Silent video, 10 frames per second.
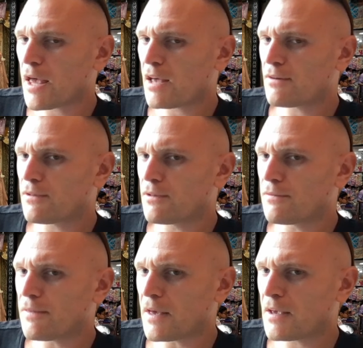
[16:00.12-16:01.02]
a handful of
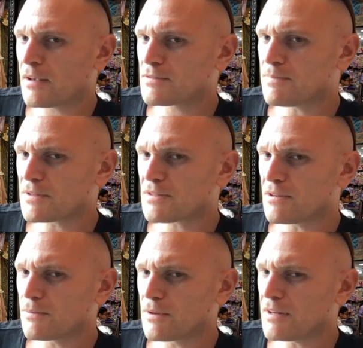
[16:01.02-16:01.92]
things, but
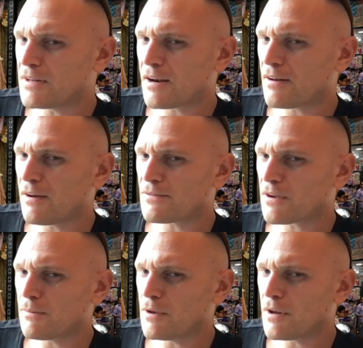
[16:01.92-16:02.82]
still really not enough to
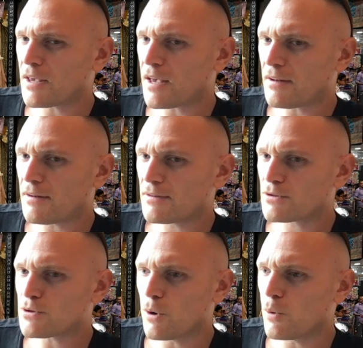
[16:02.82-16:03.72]
communicate.
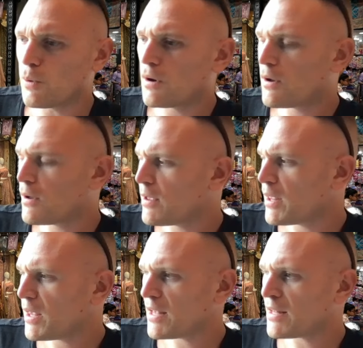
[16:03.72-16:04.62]
So
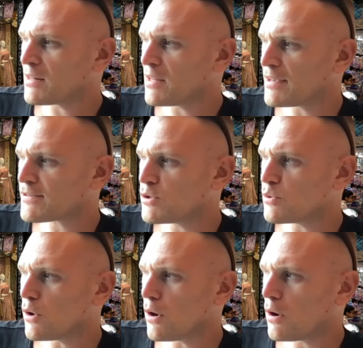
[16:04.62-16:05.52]
unless
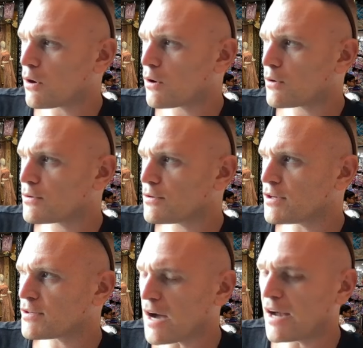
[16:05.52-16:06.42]
you are
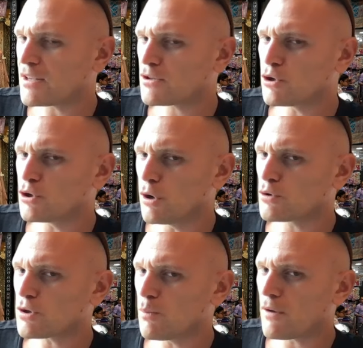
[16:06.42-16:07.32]
deciding to go
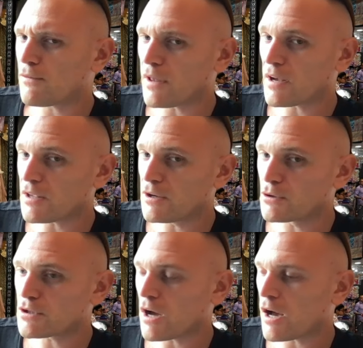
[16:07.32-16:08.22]
somewhere for like a
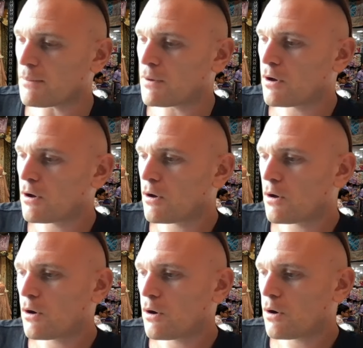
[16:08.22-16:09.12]
year's time
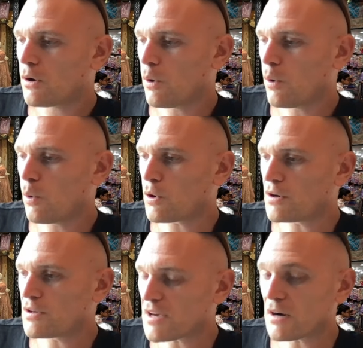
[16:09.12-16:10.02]

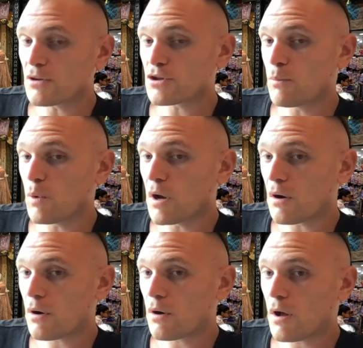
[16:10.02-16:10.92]
or settle
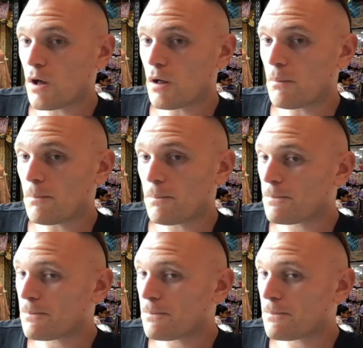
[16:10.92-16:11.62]
somewhere um,